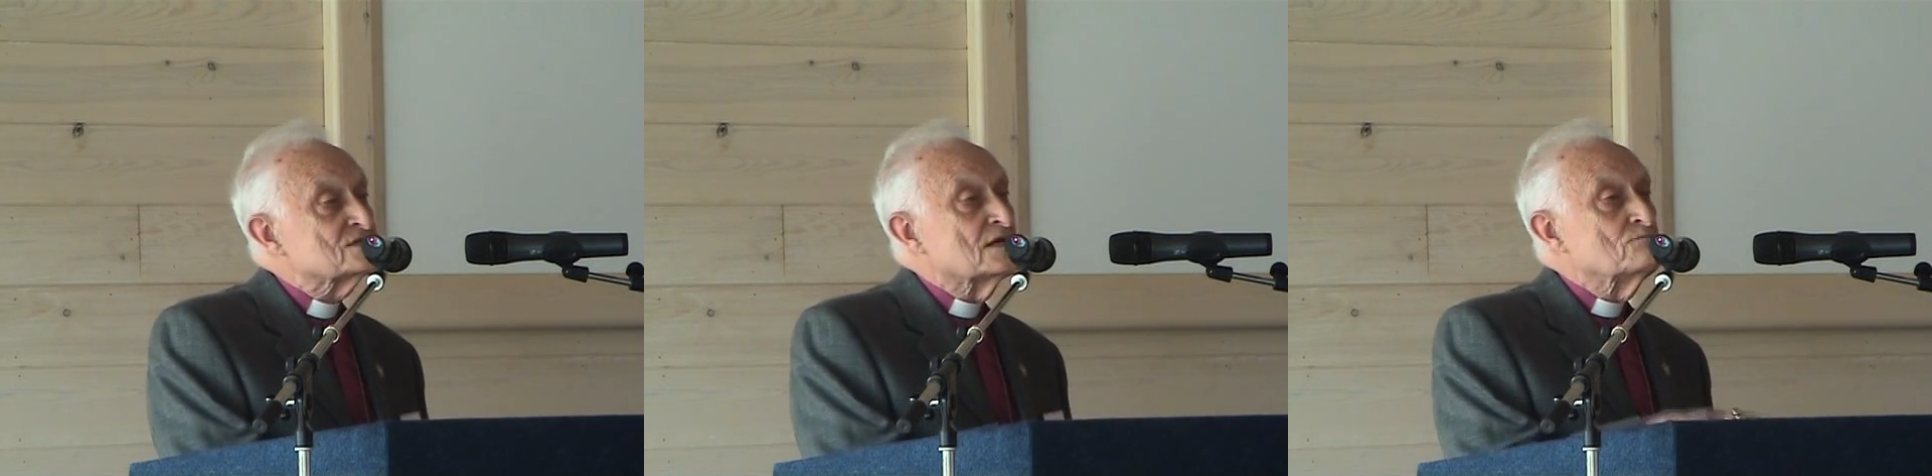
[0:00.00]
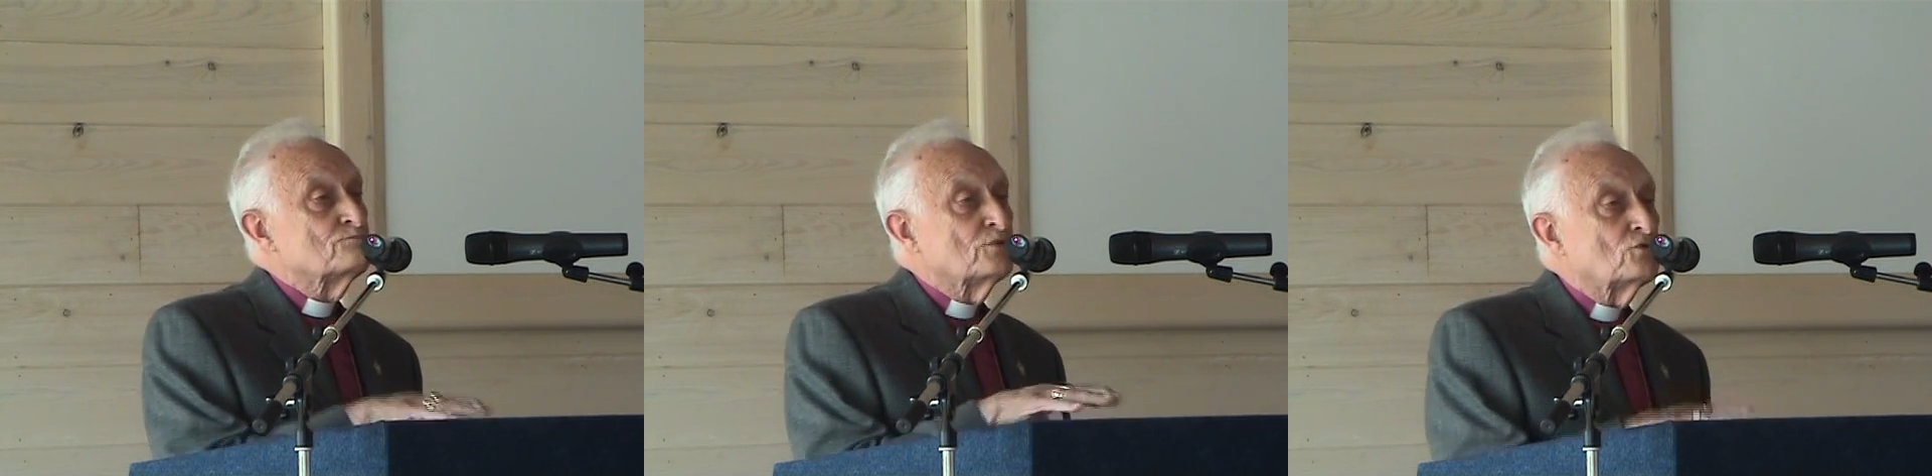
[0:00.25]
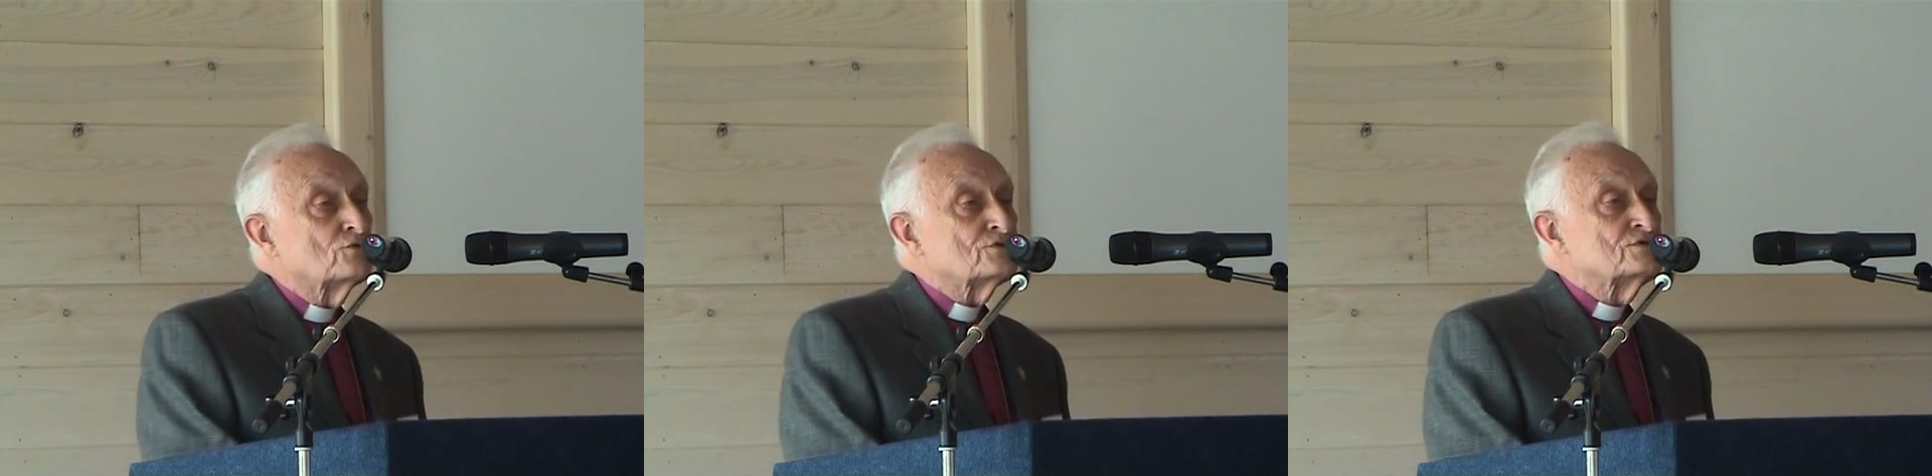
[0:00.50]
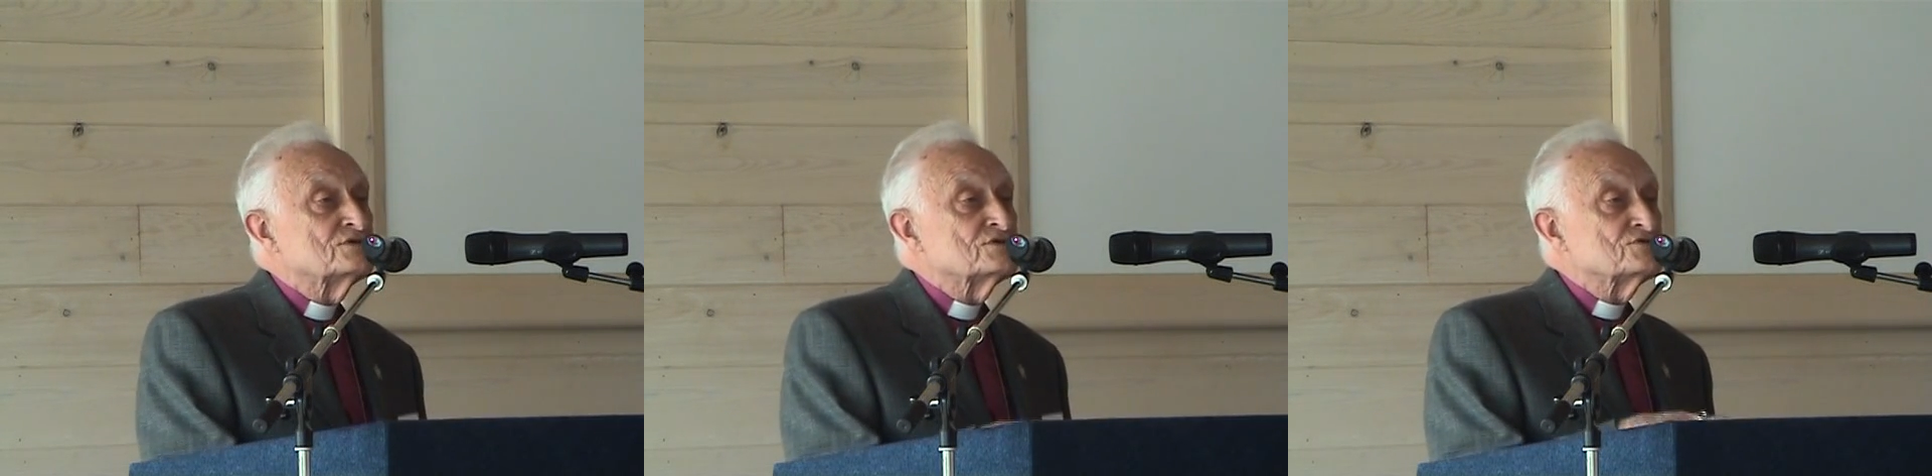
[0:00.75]

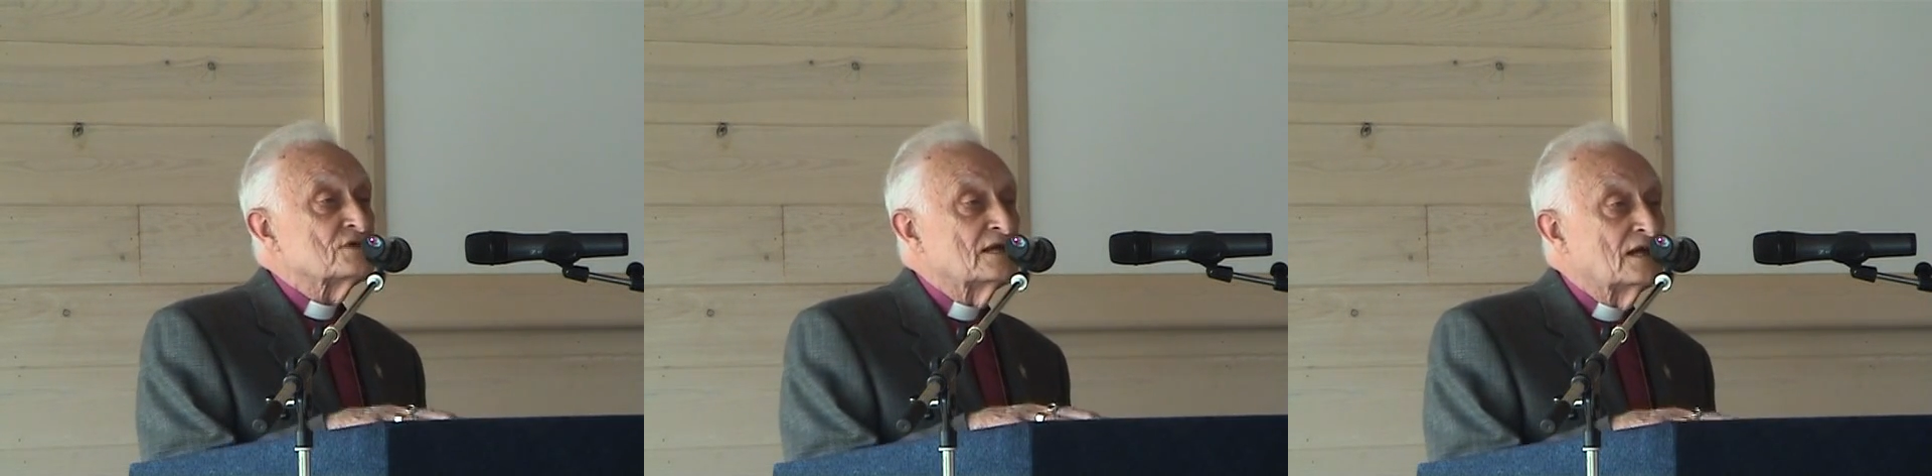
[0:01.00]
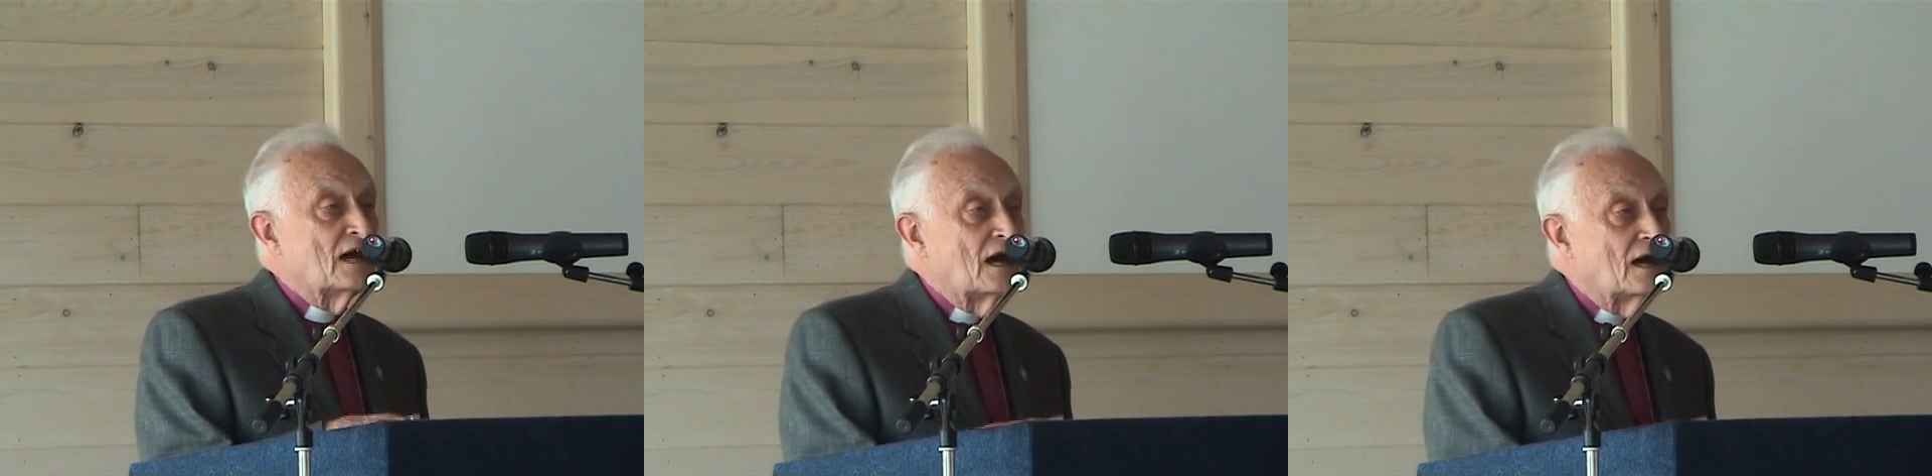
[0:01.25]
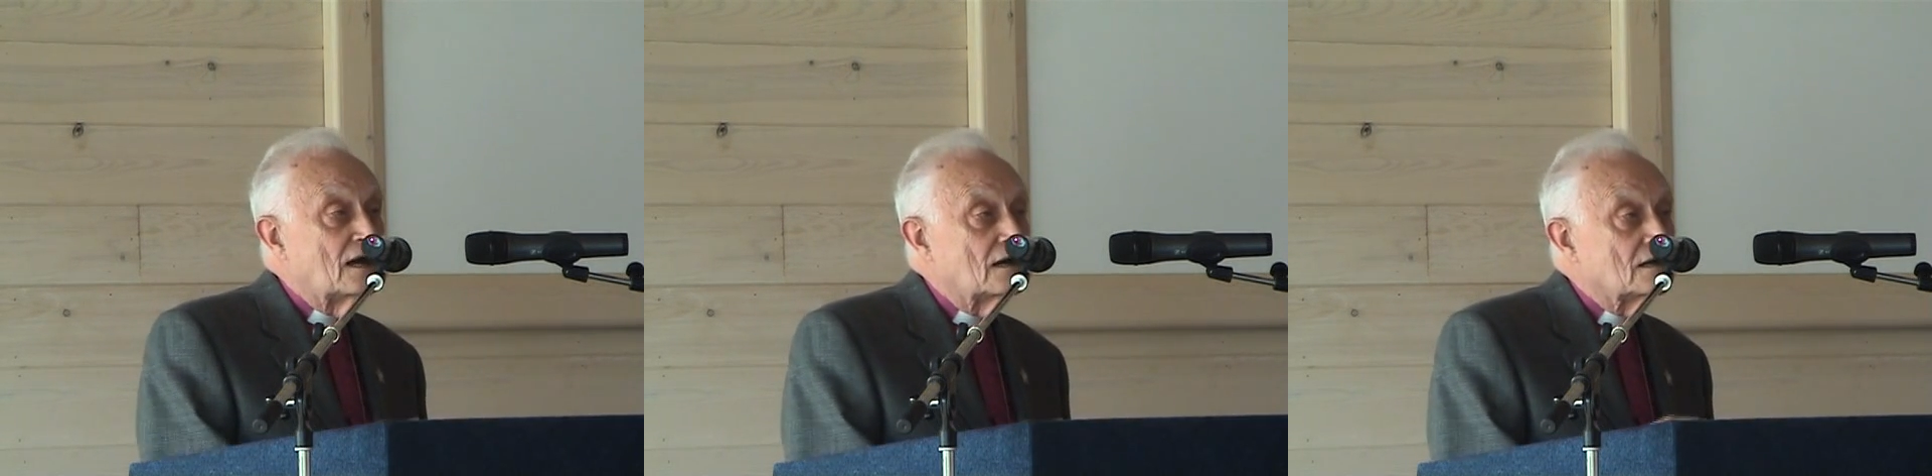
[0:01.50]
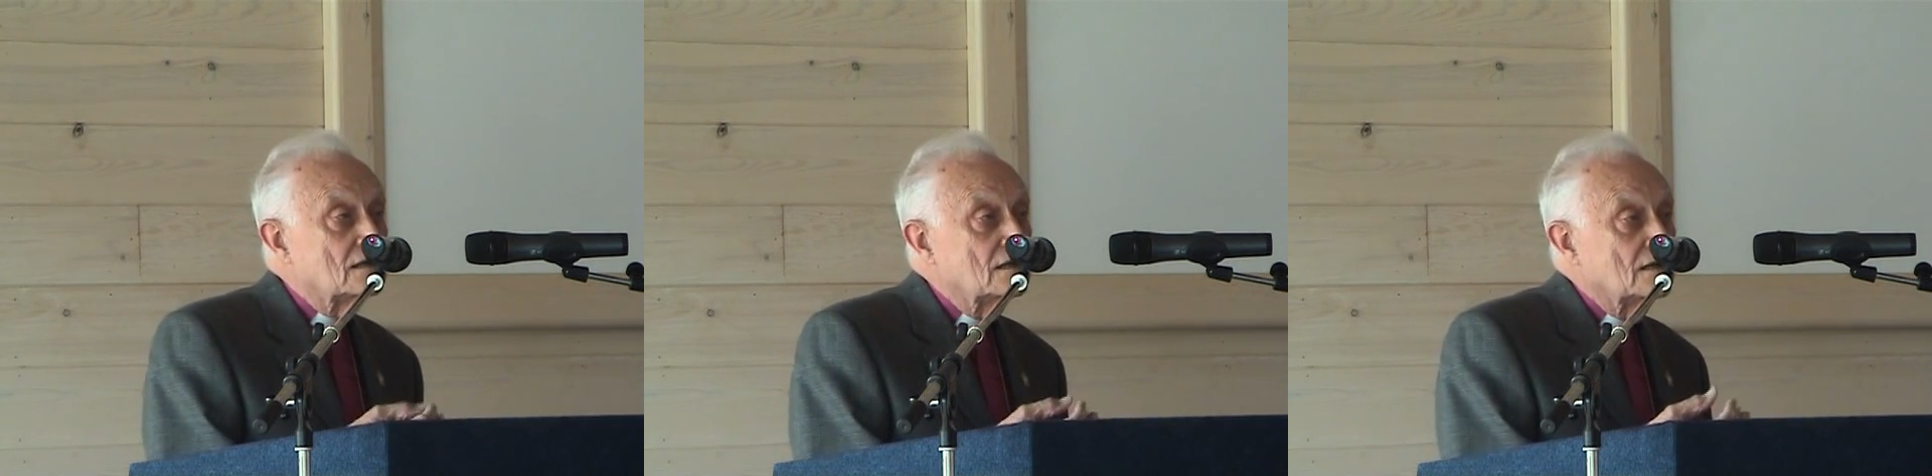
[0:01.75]
important as they
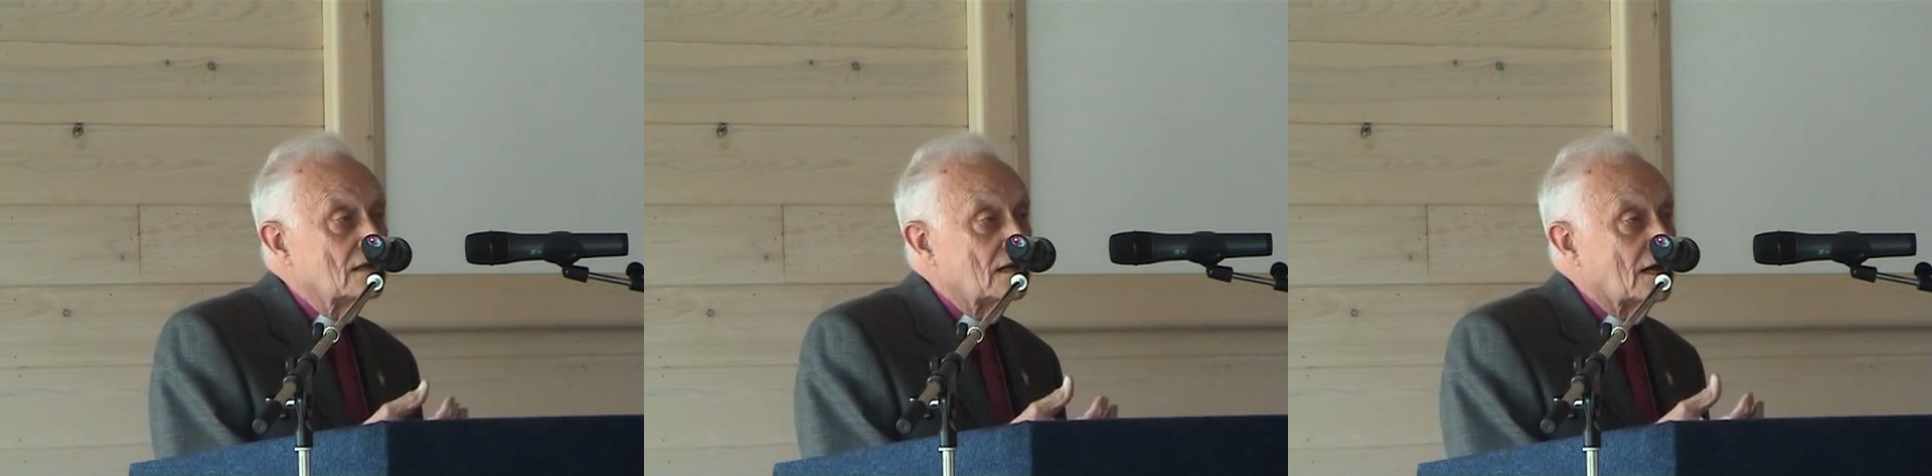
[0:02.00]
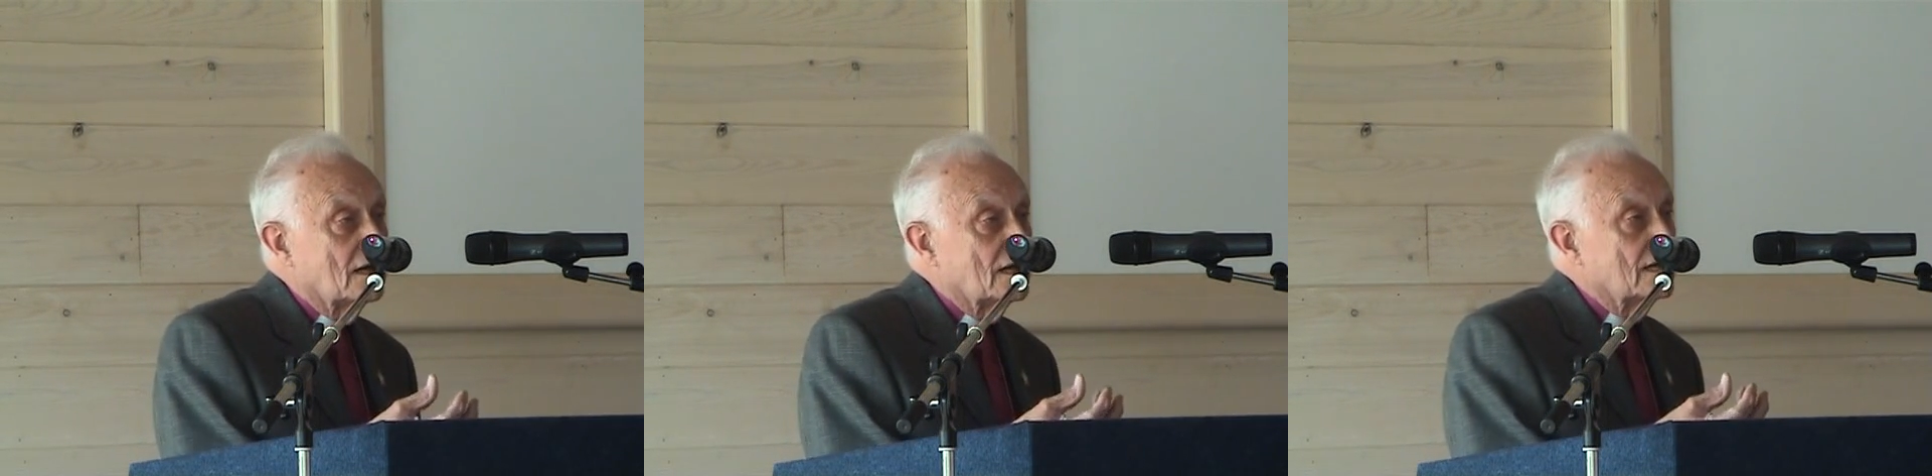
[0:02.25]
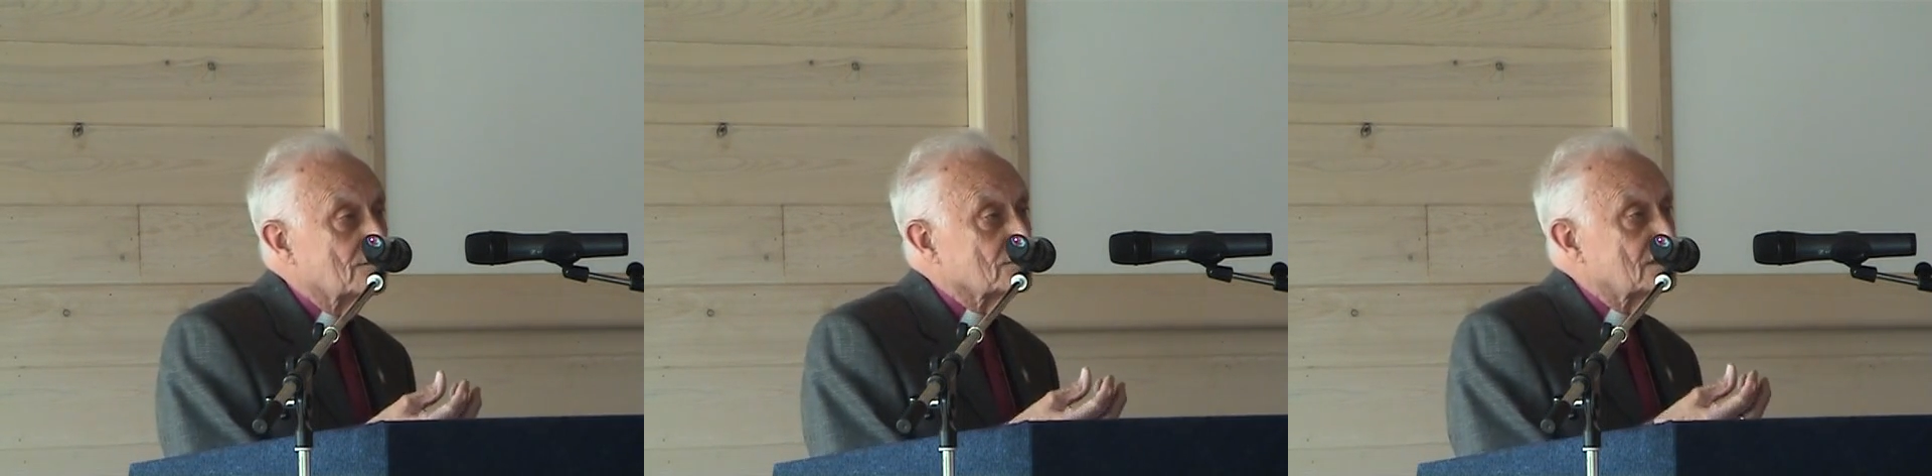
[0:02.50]
are, I'm